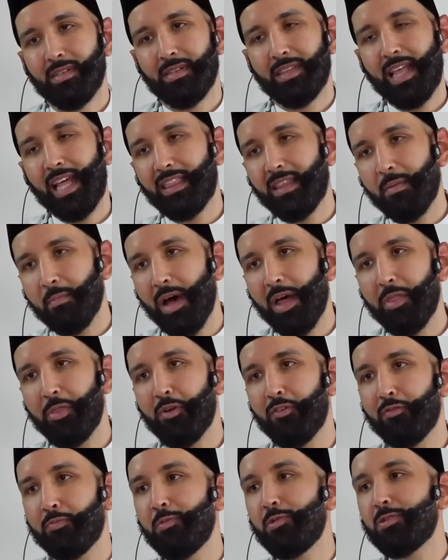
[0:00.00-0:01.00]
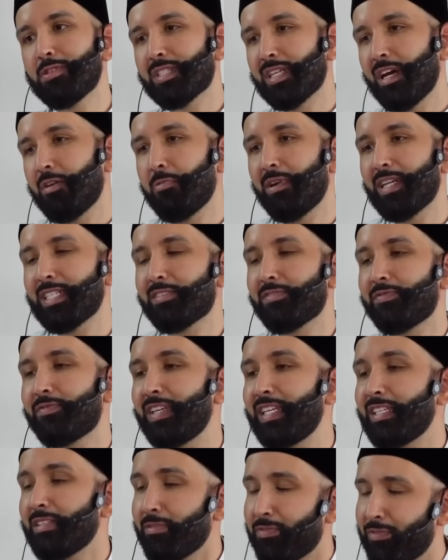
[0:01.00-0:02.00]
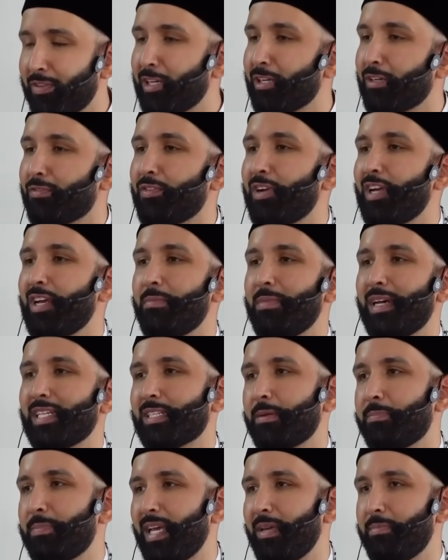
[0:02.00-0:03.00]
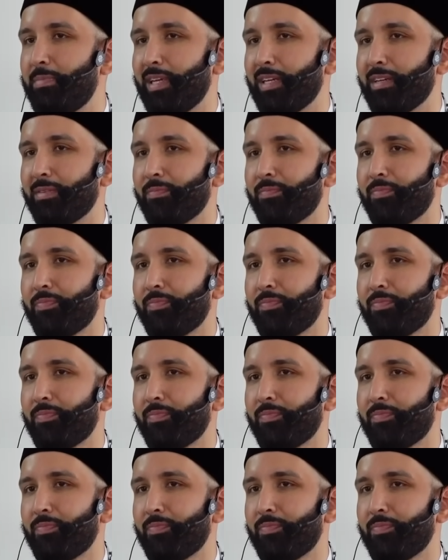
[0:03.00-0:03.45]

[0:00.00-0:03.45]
that the mother of Musa once feared for him as a baby.